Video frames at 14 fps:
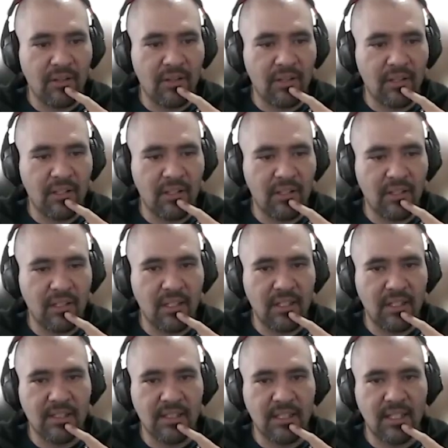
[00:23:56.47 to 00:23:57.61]
thing
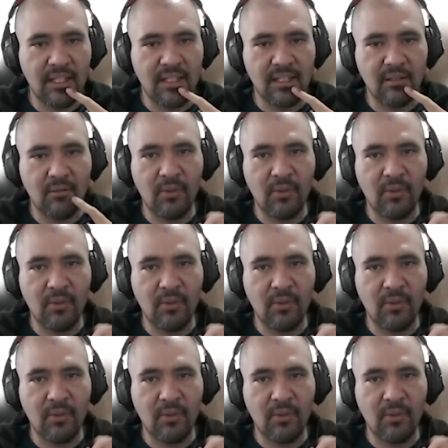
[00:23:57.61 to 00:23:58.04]
is like,